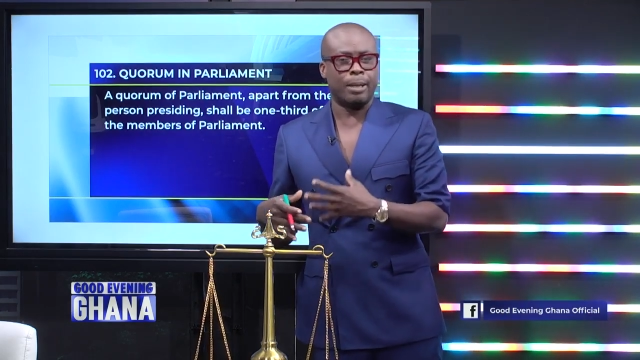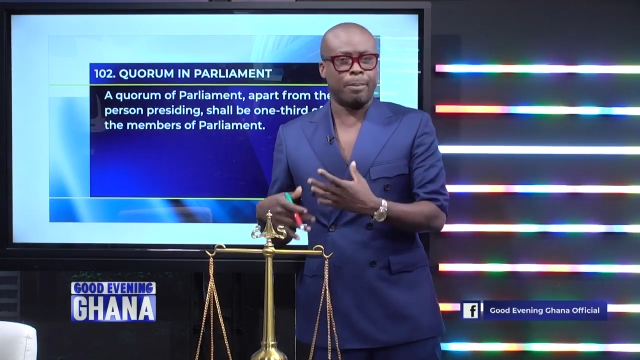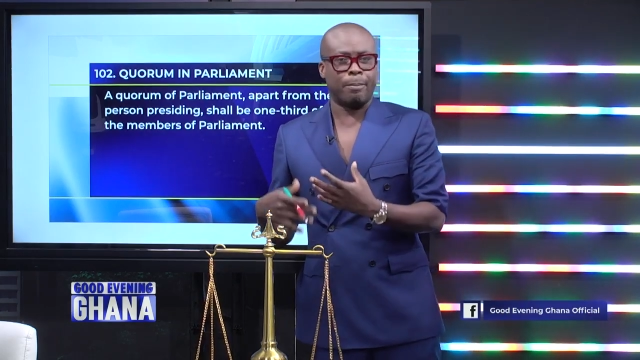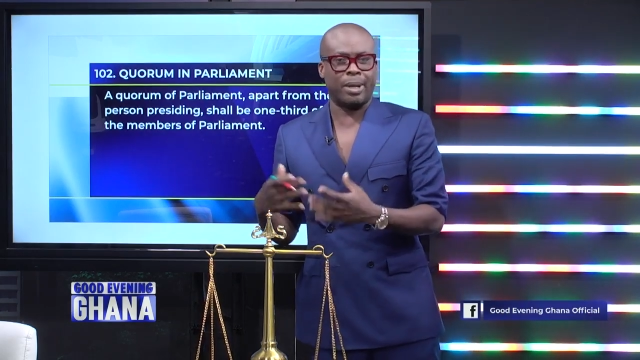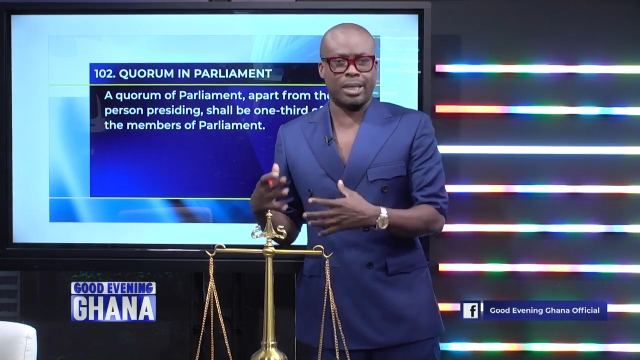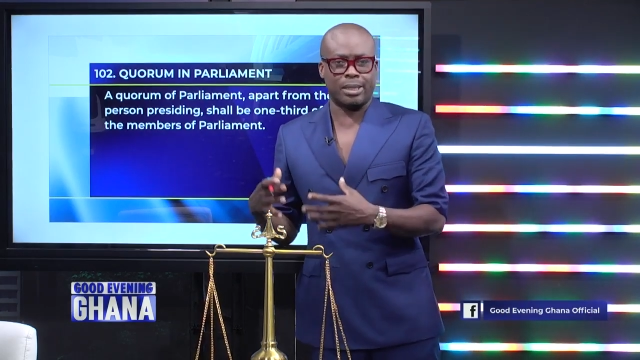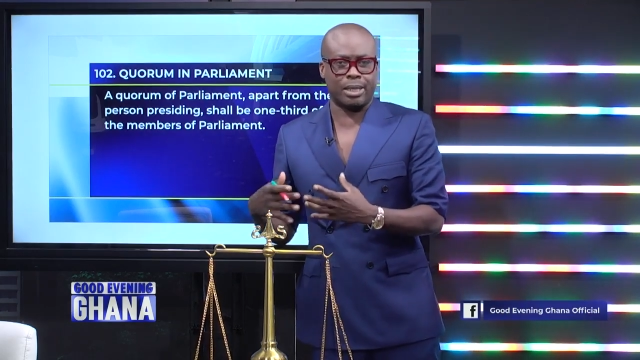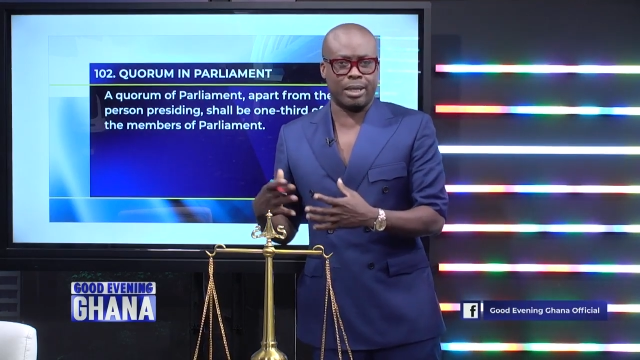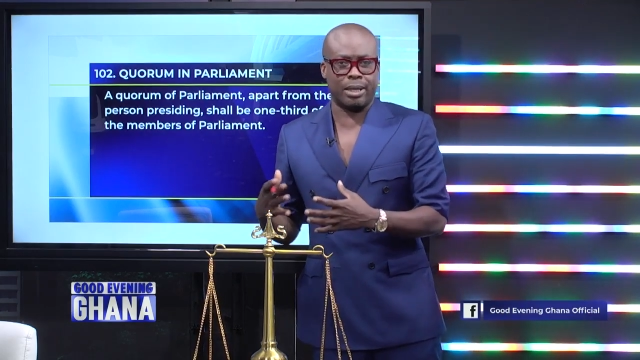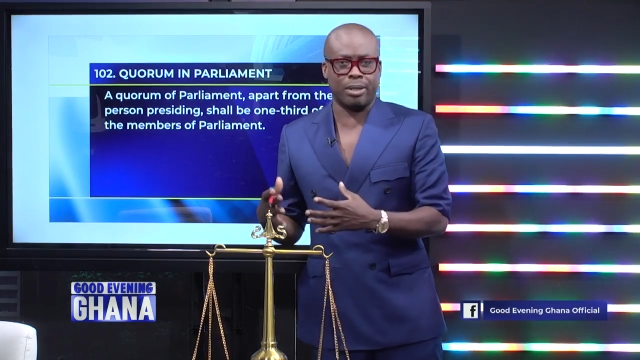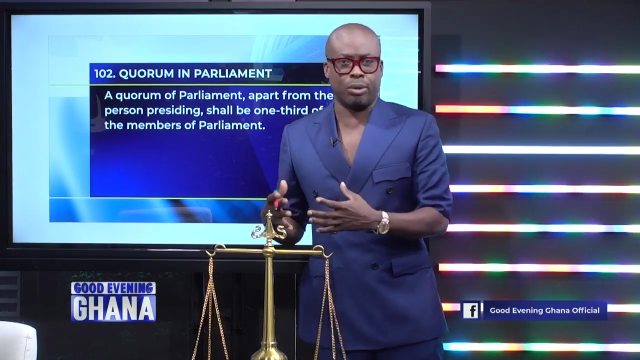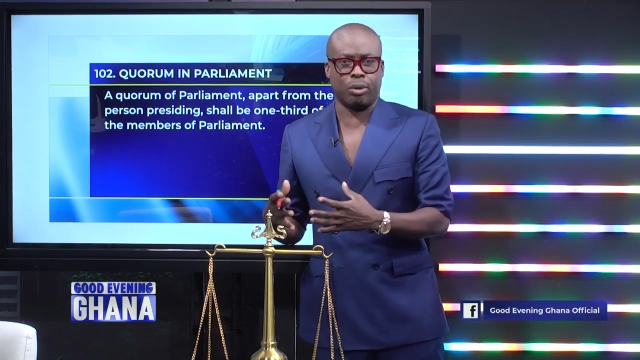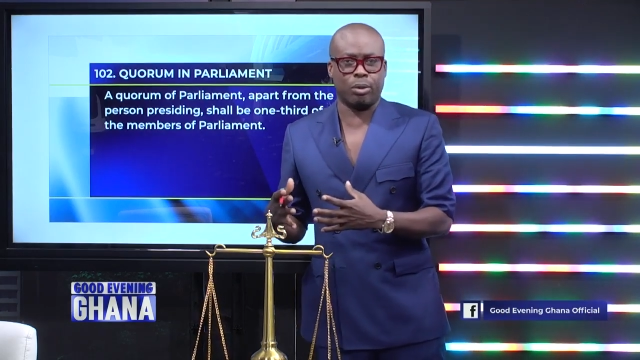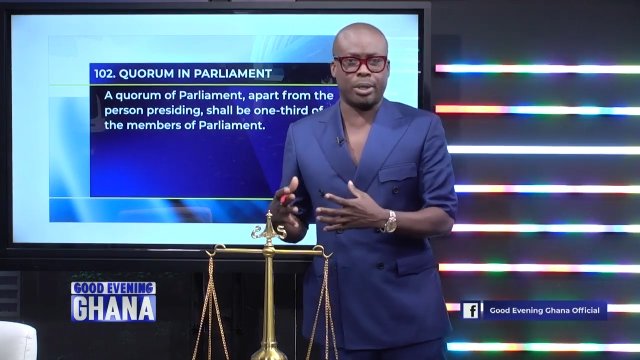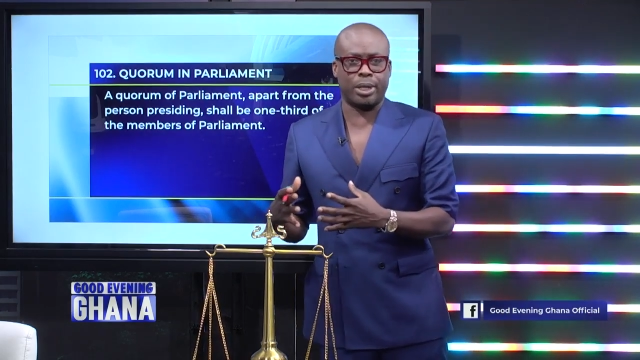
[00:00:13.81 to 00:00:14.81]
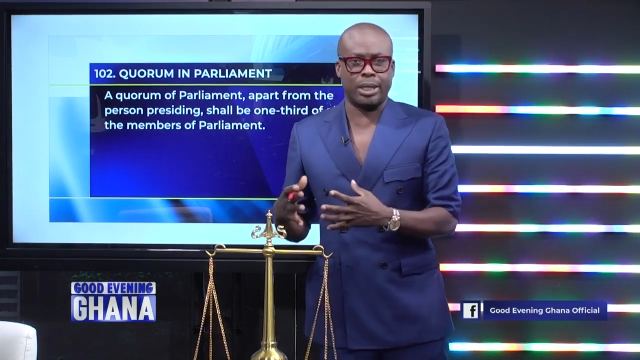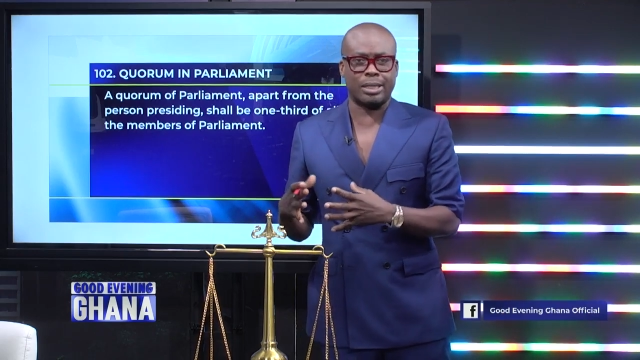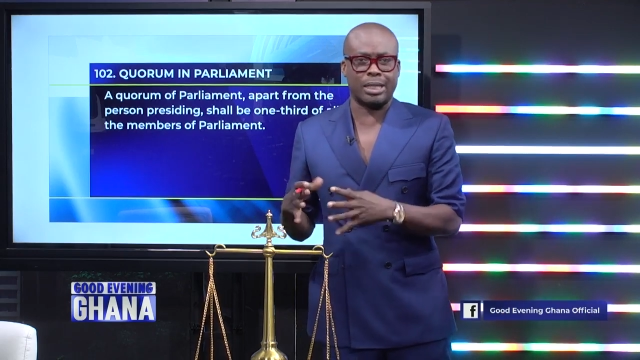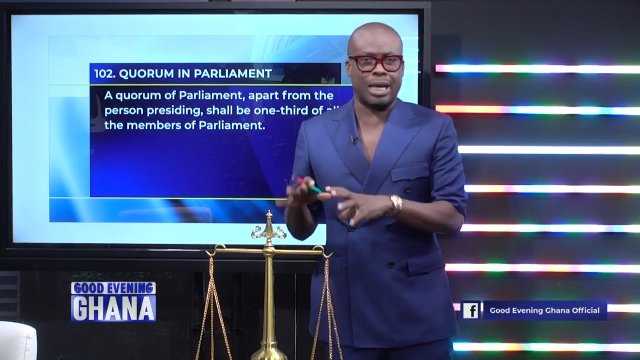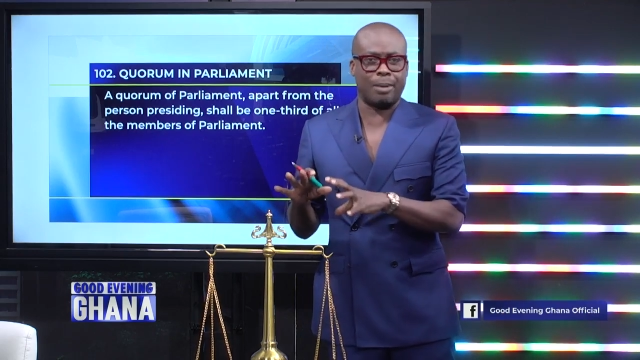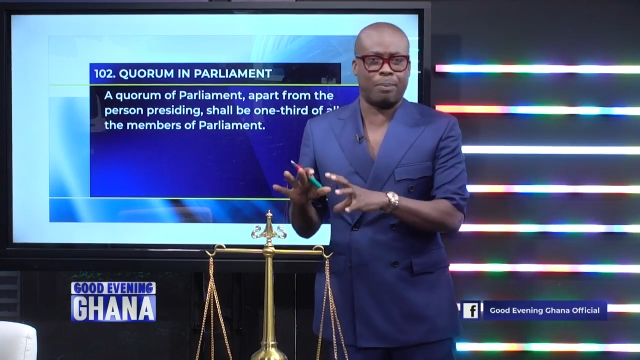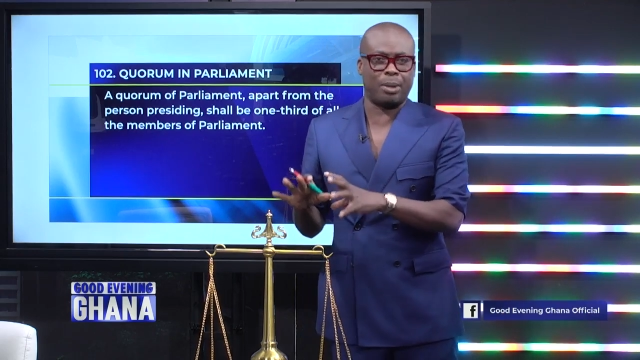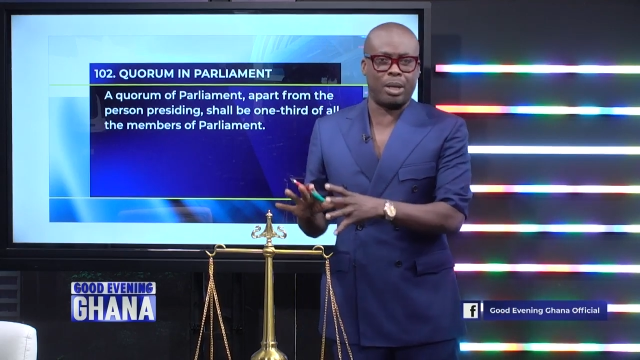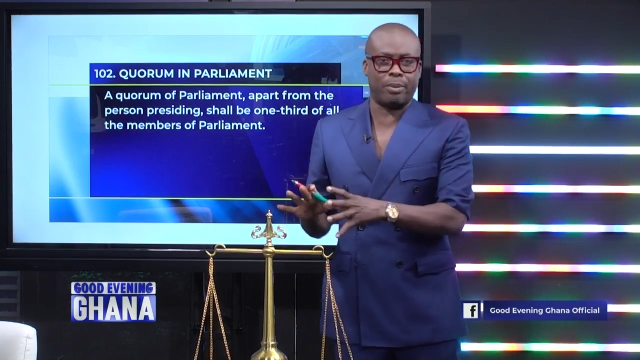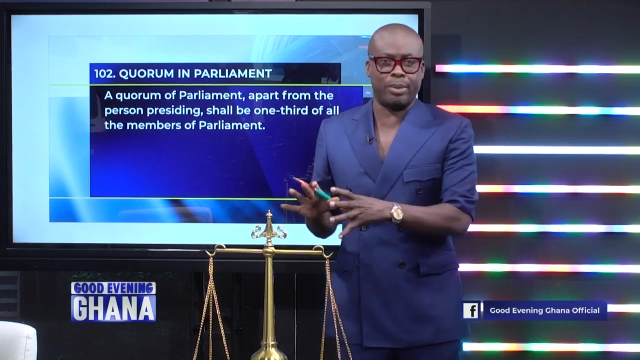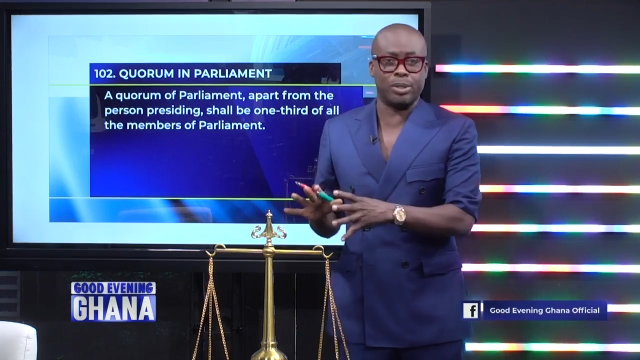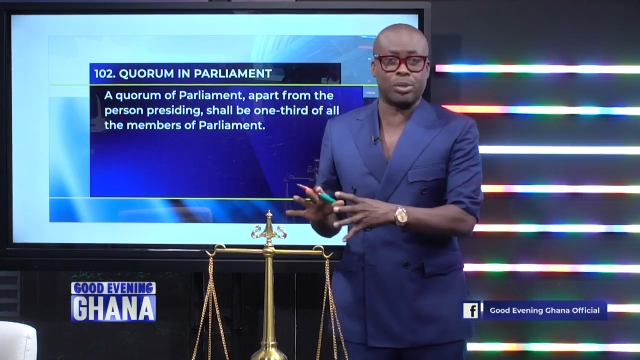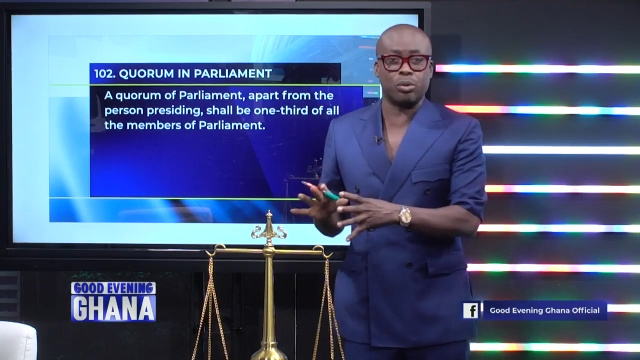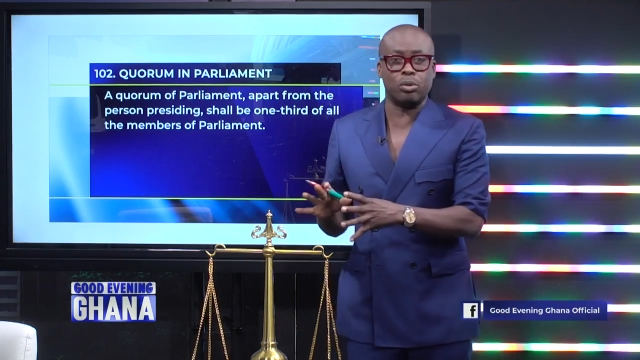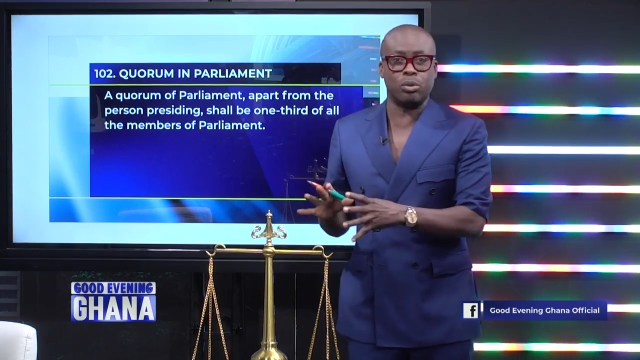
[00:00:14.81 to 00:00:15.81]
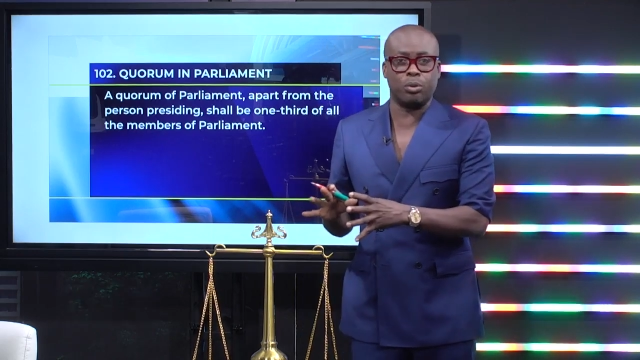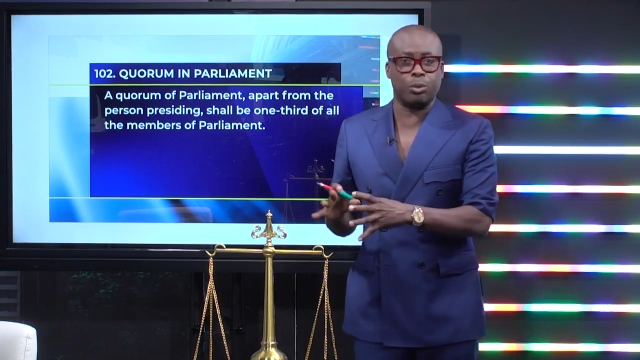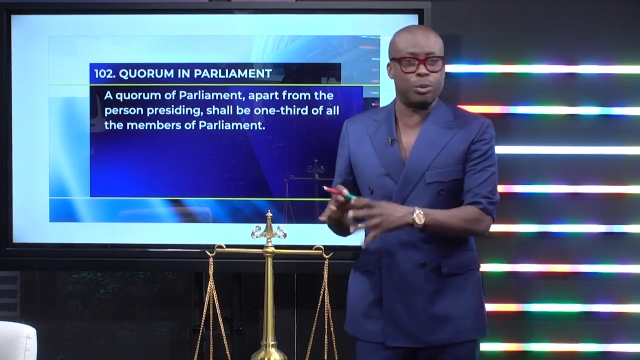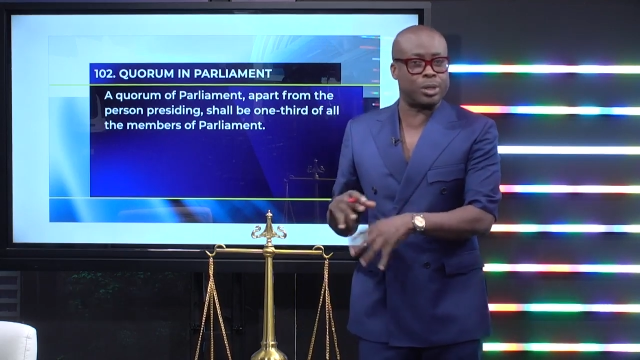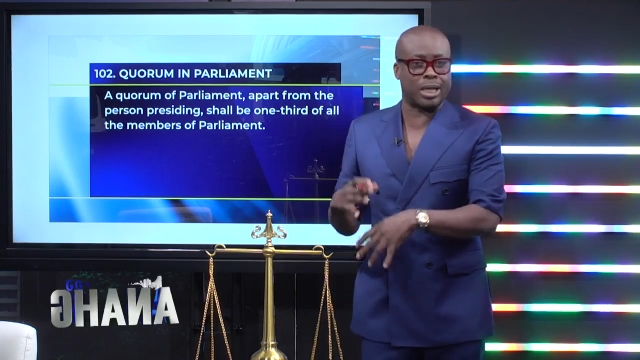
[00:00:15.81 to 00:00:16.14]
but the standing orders are Parliament's own rules.